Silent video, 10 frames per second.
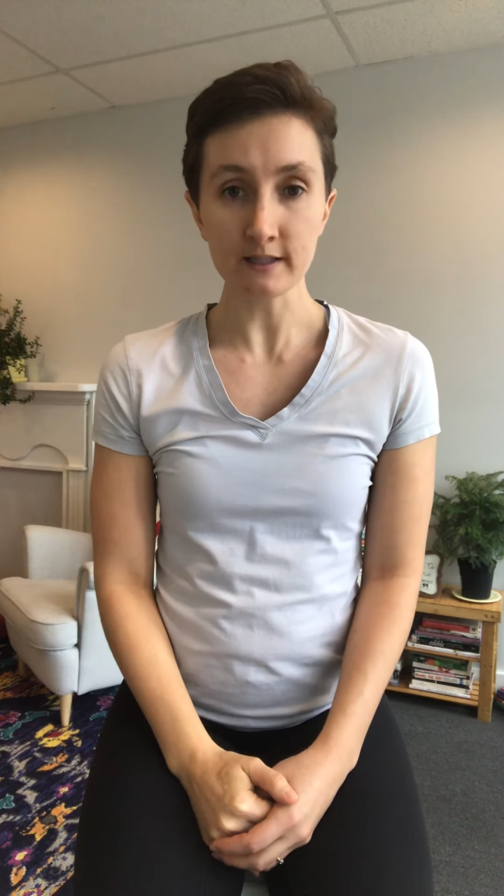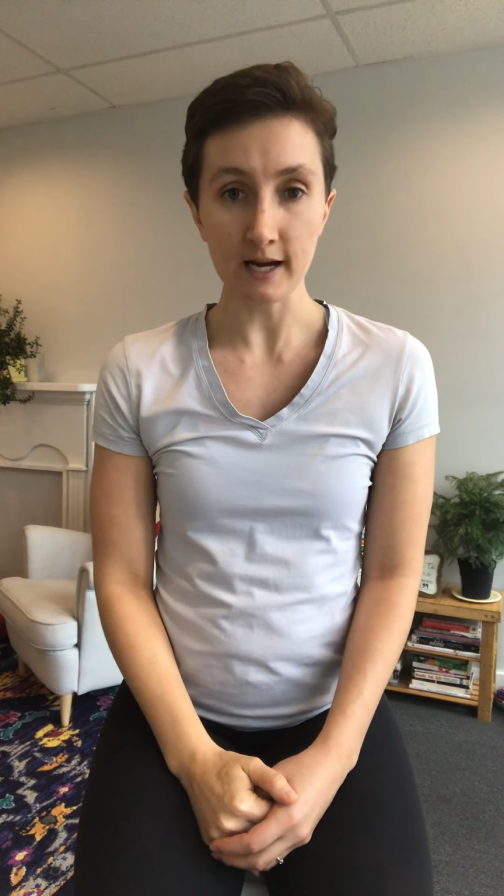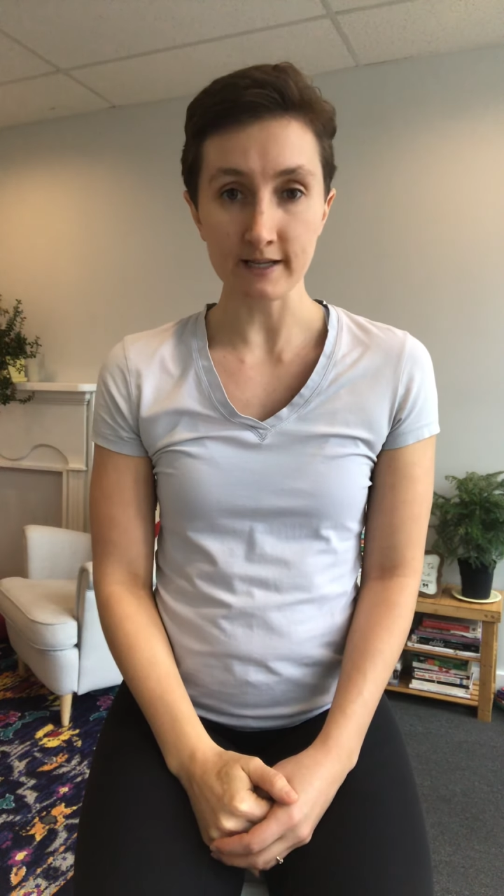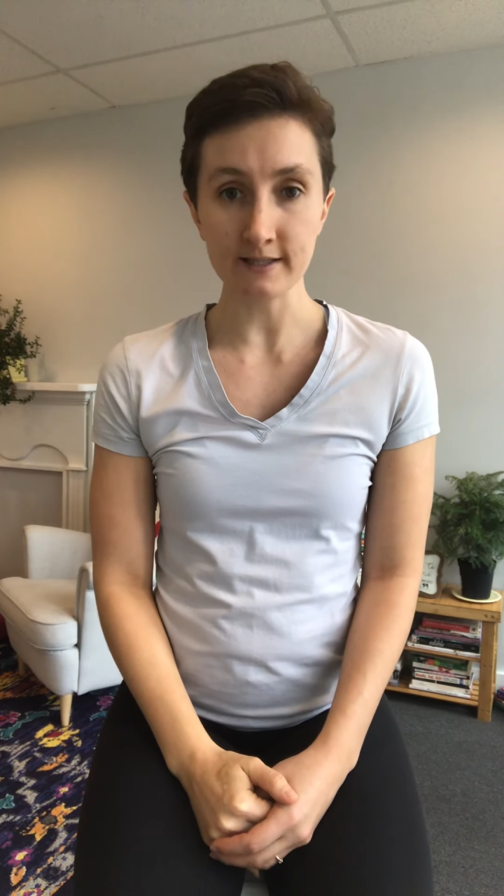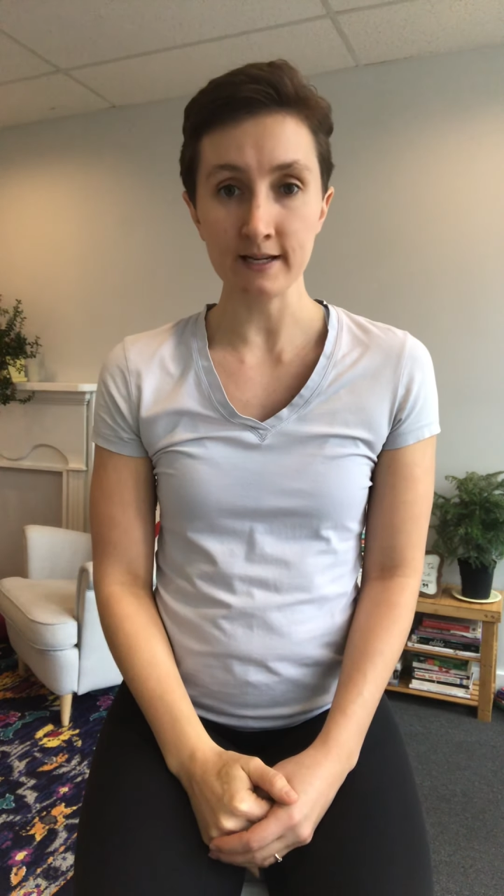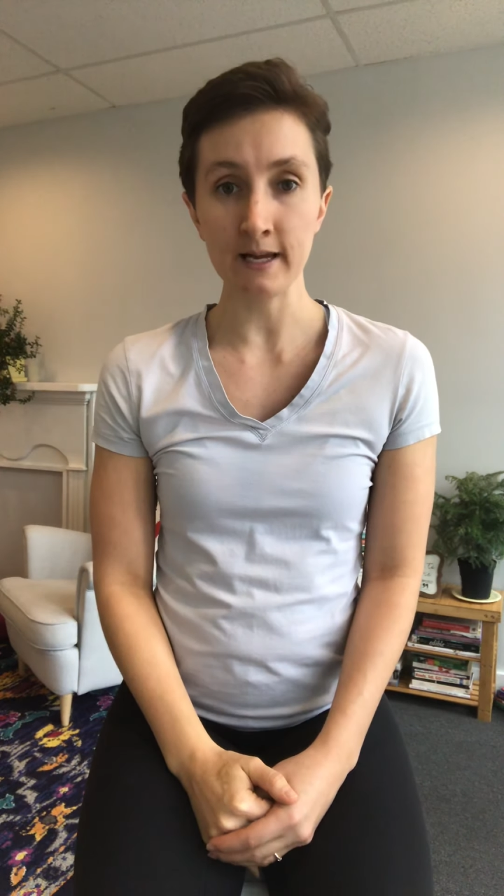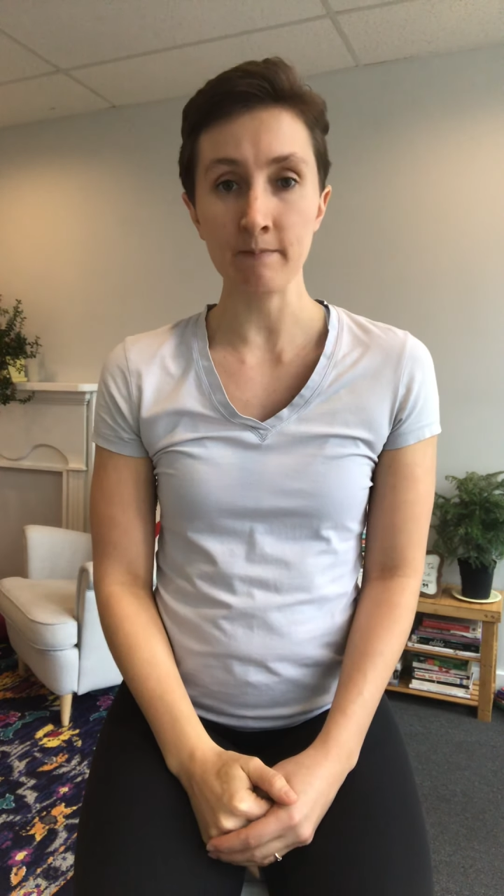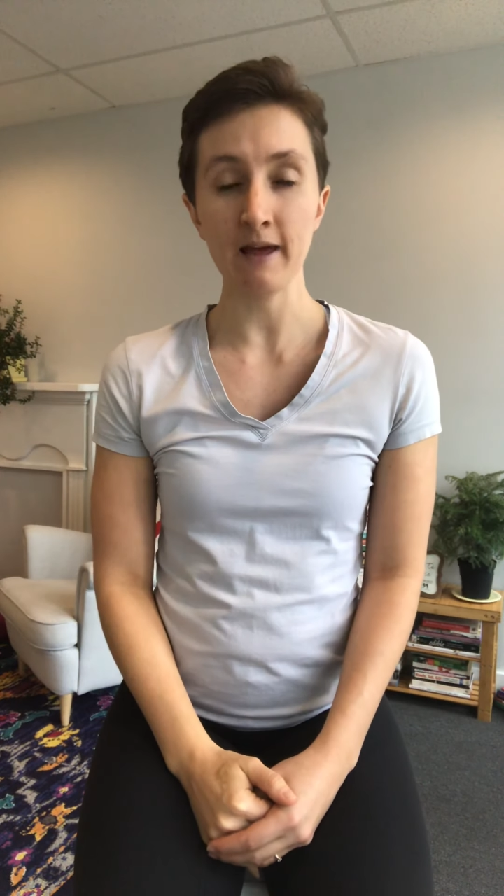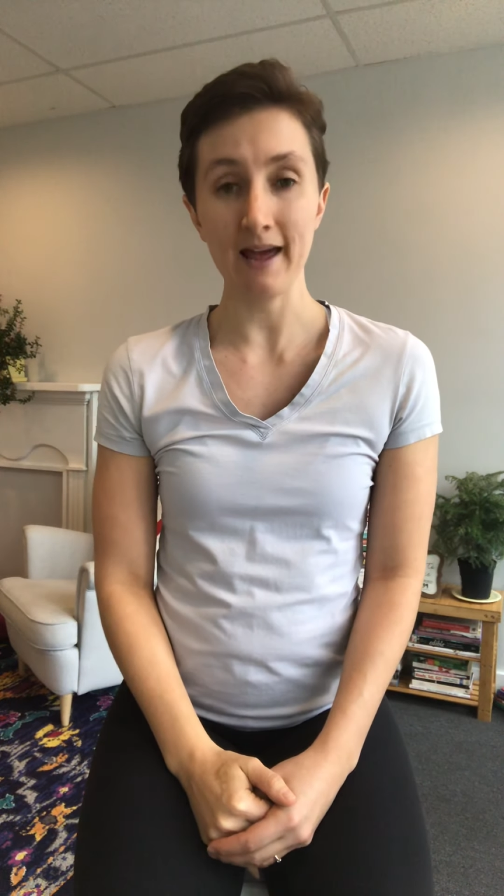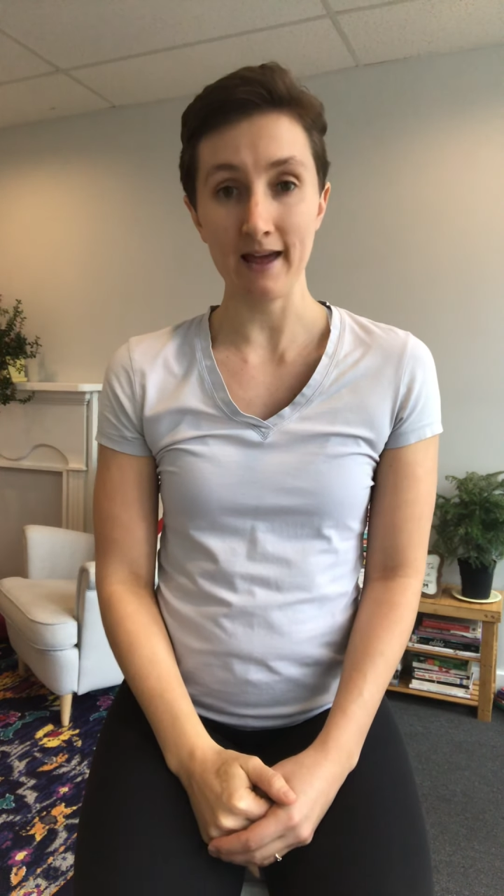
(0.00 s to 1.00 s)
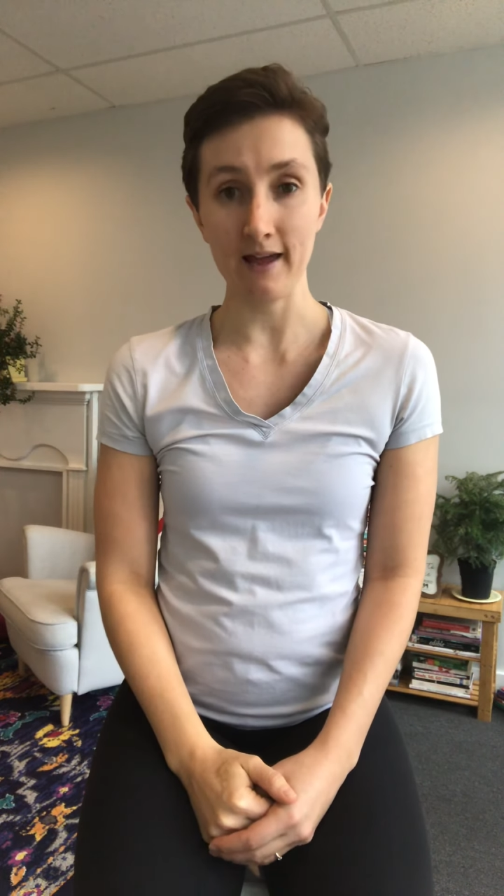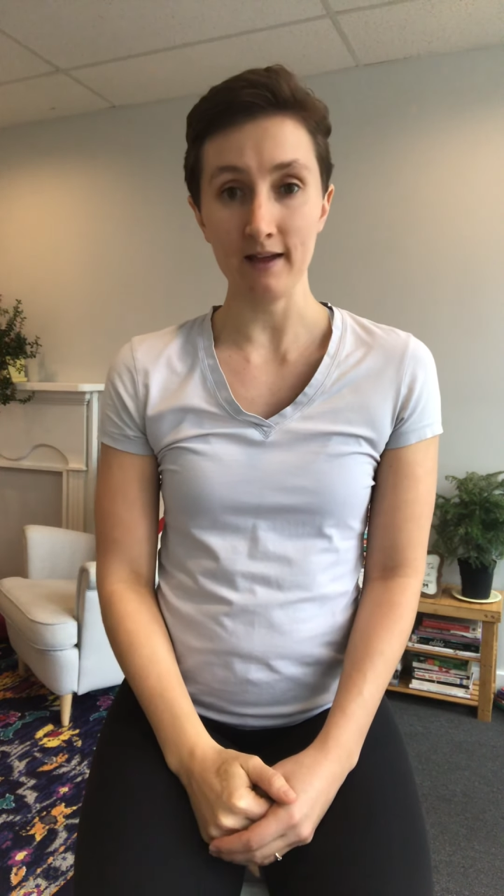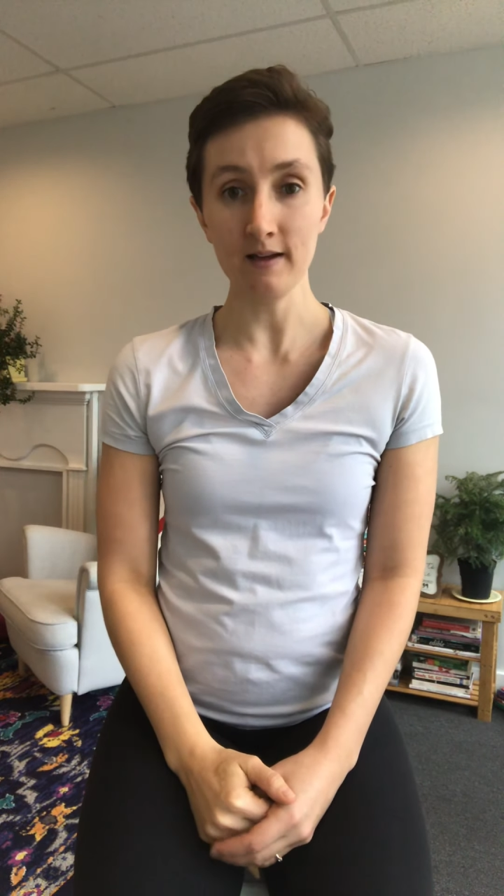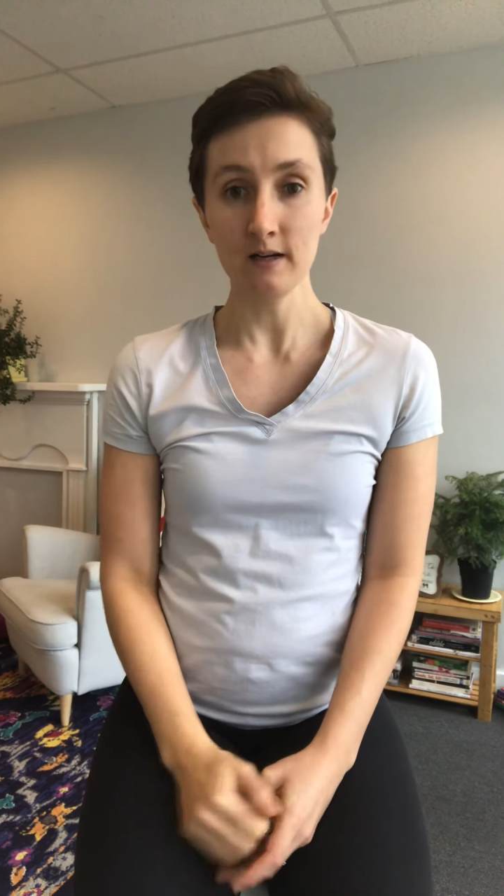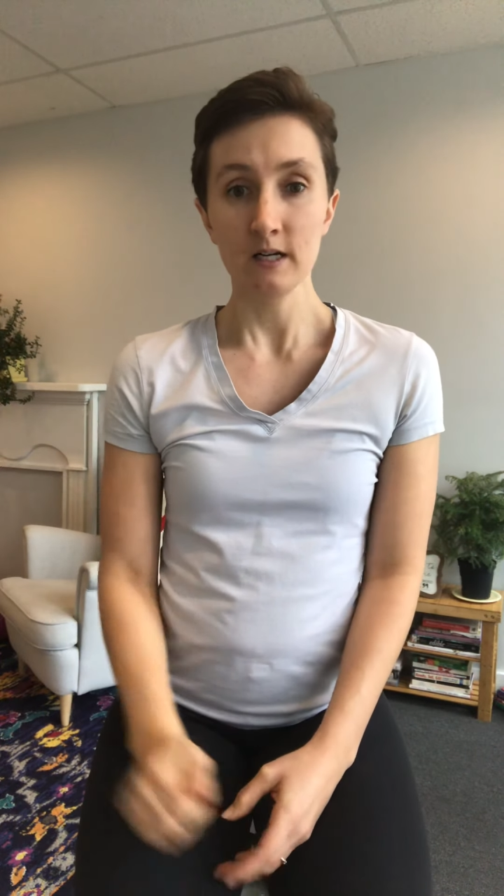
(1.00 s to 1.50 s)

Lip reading: last name, A.